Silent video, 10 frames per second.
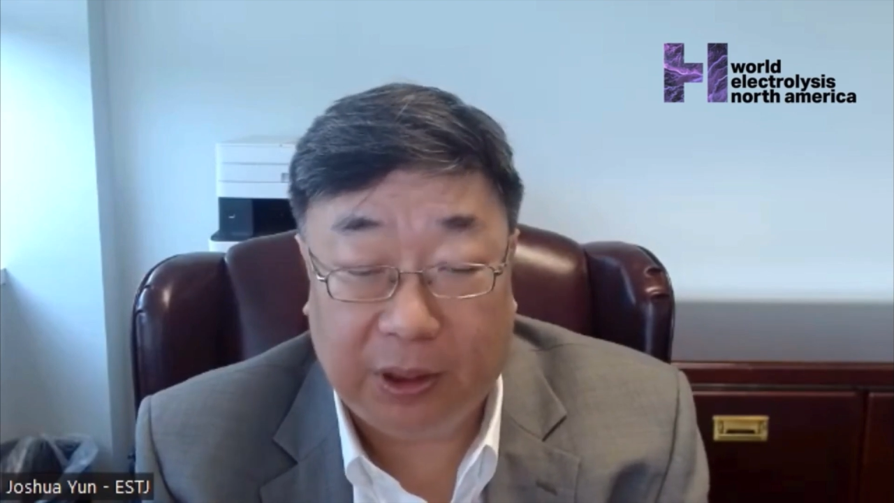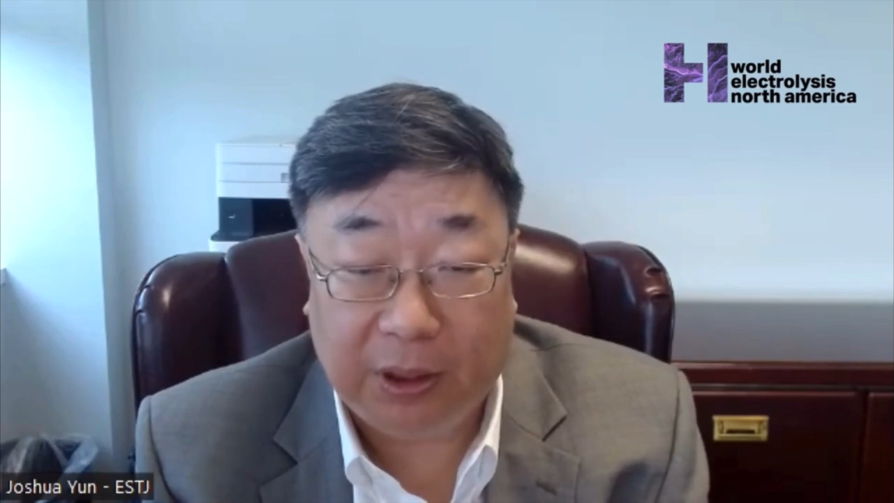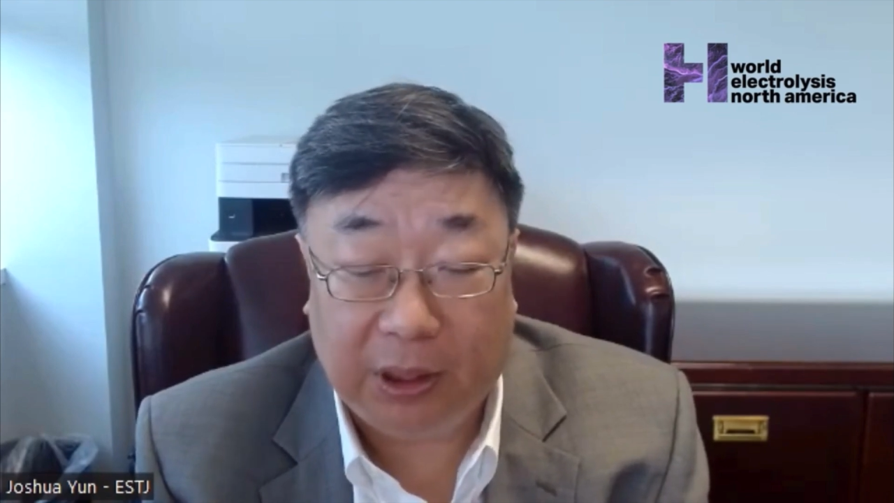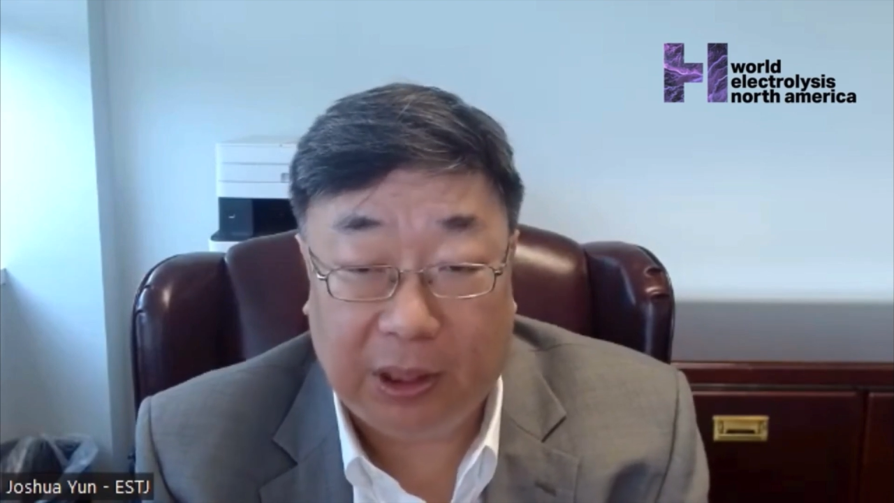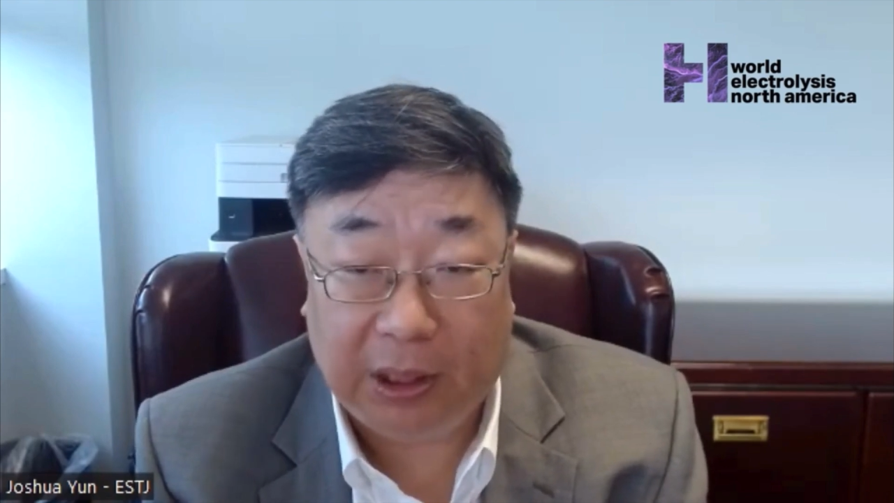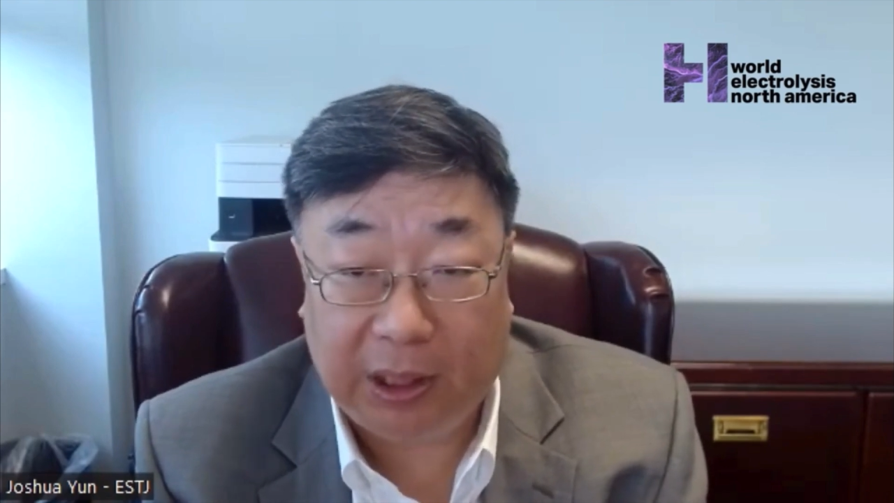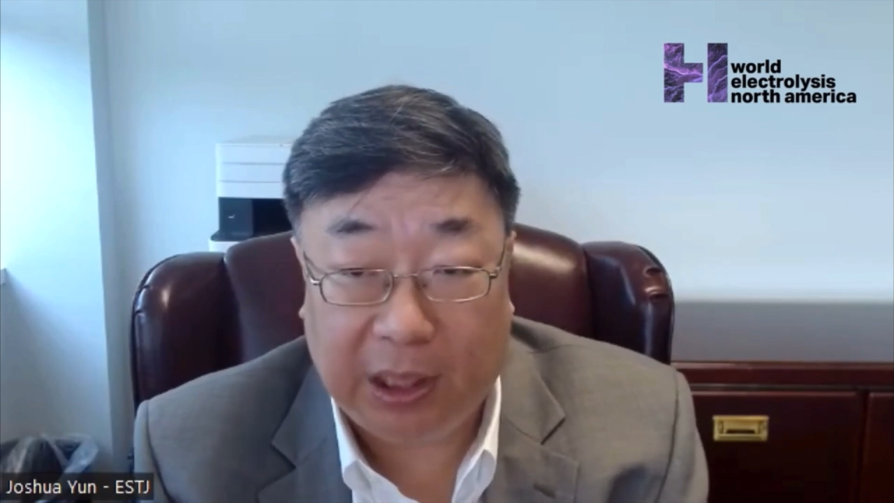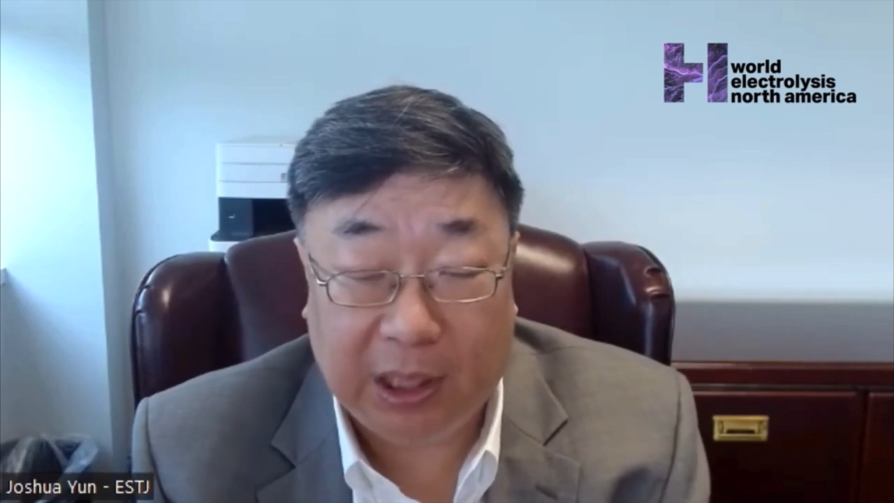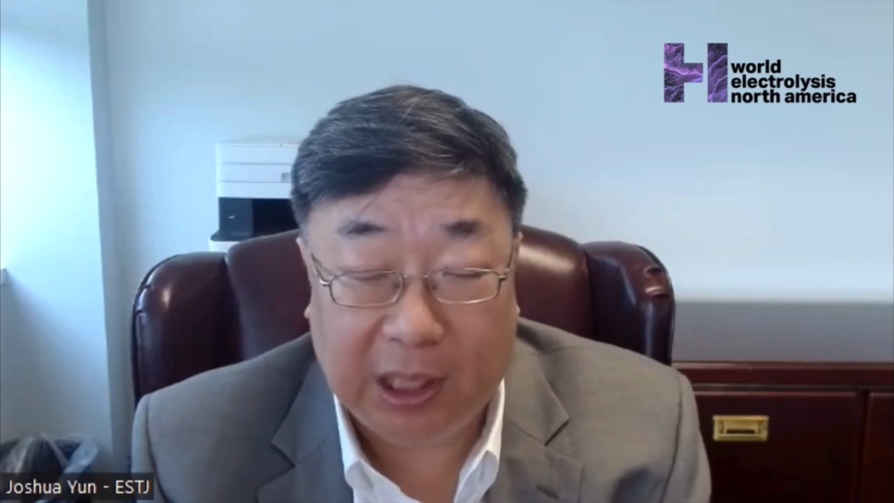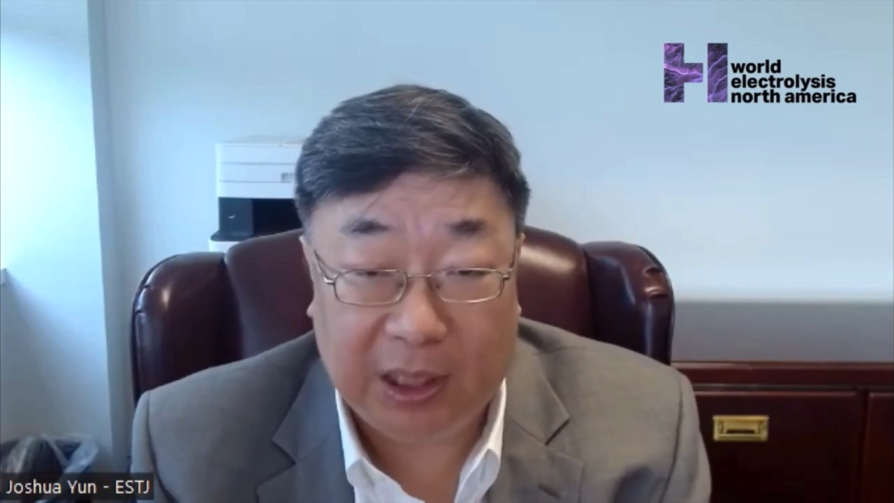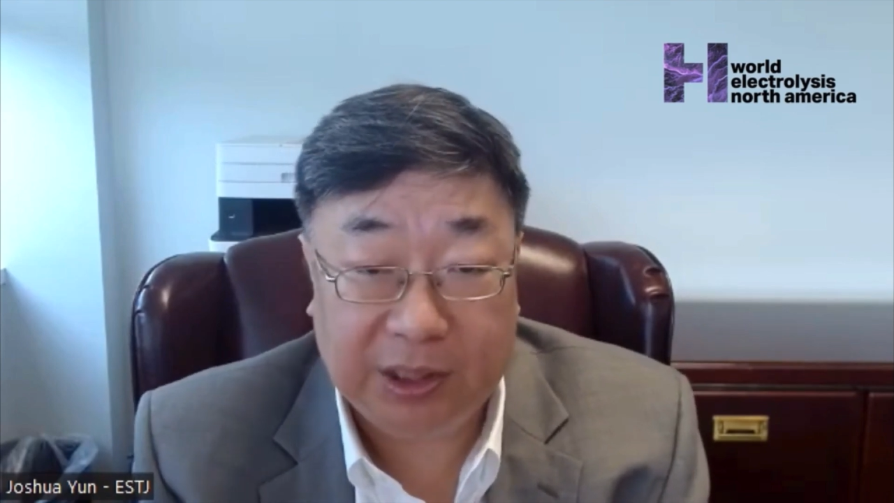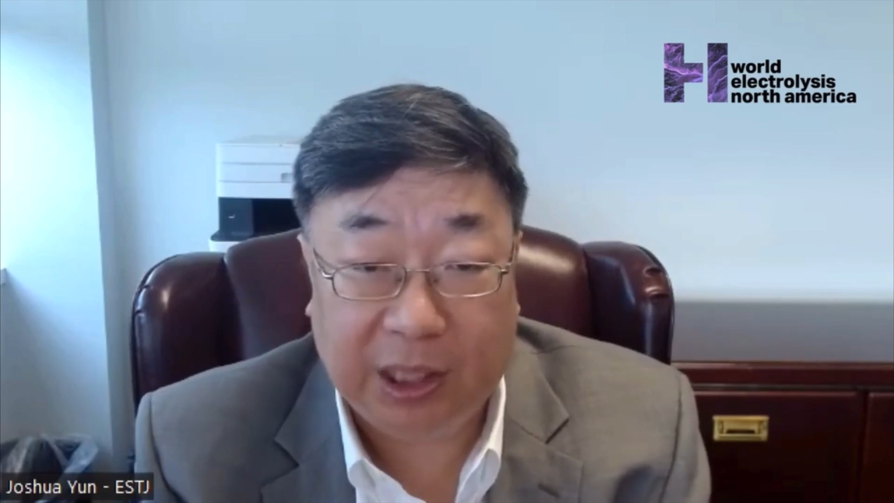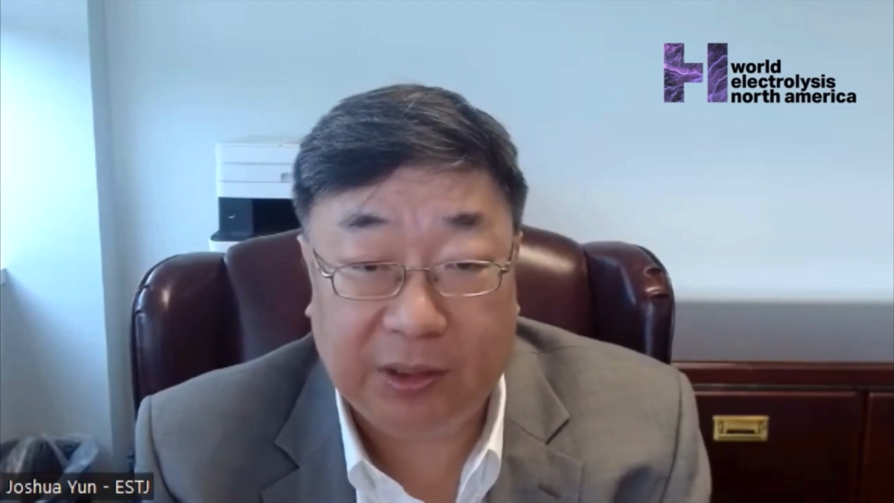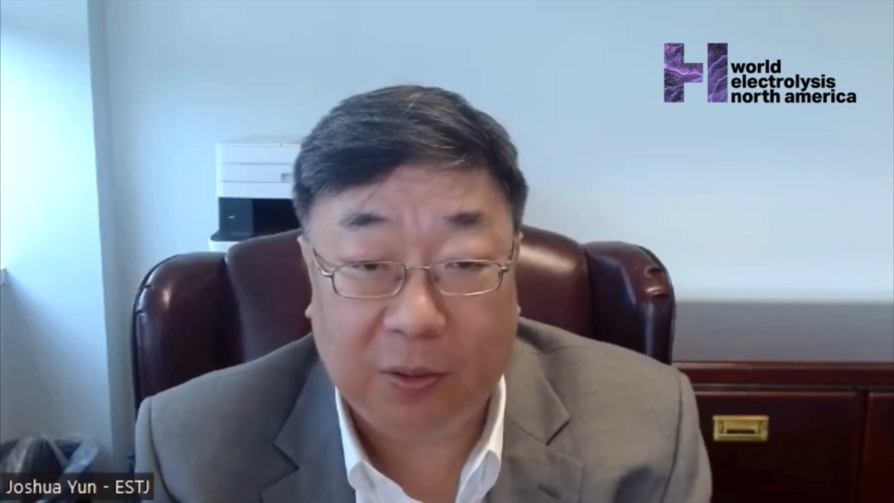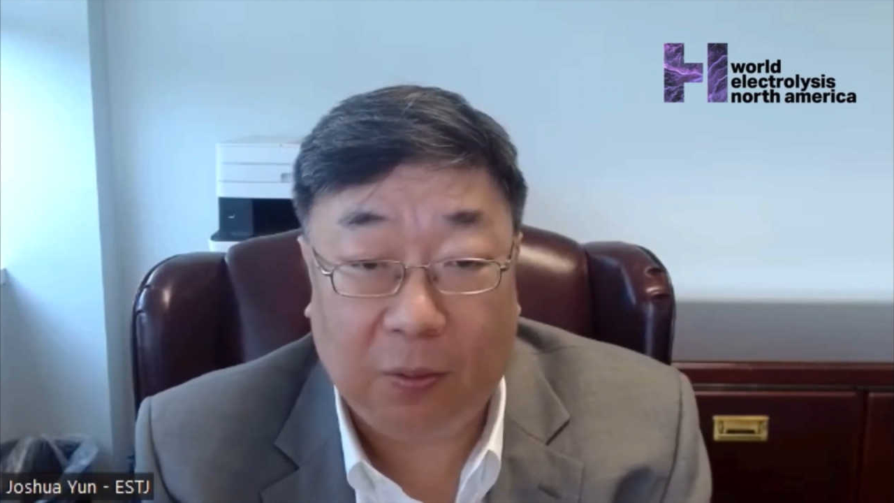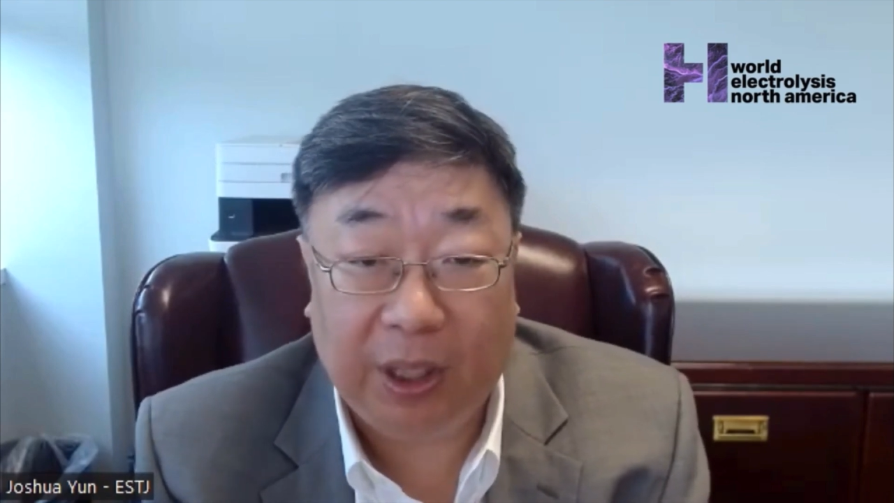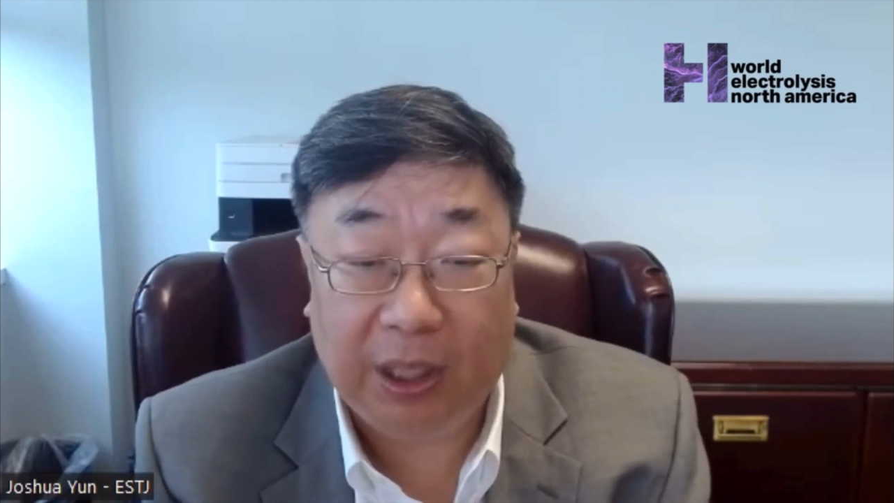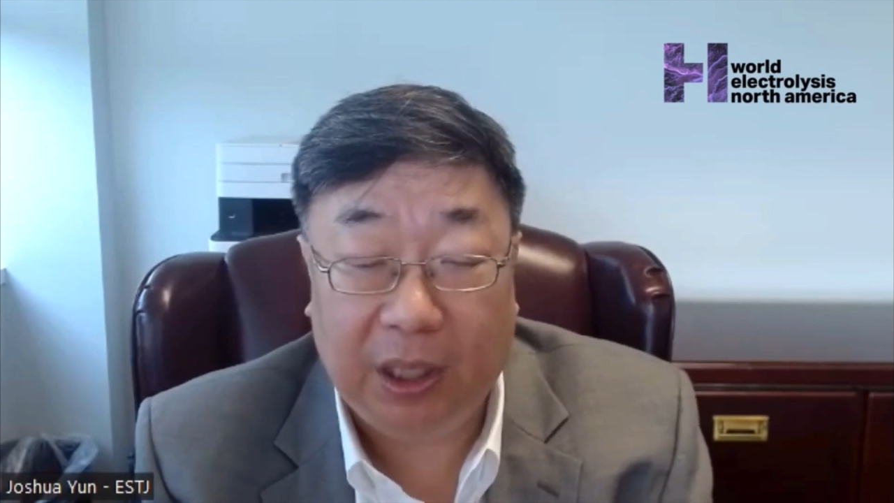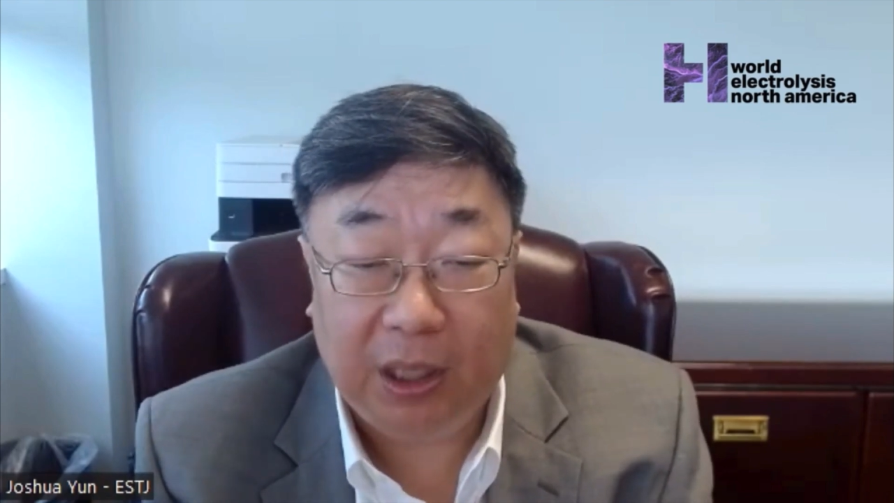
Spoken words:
and then they kind of stashed away,